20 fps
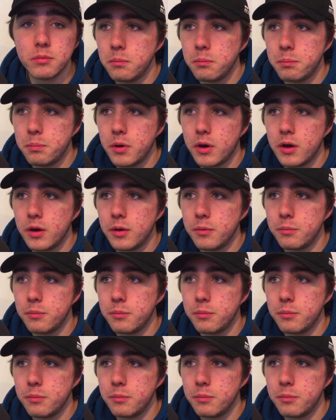But
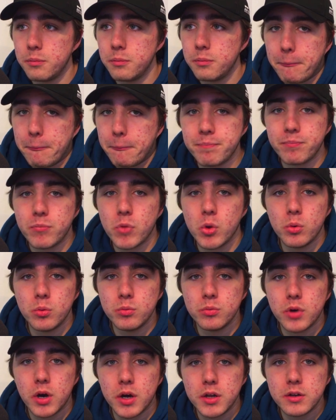
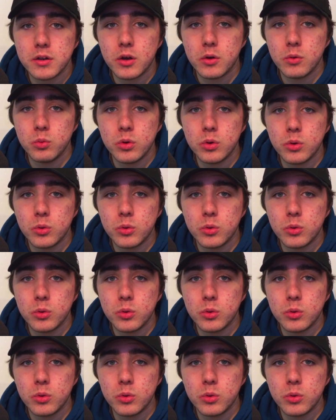I don't know,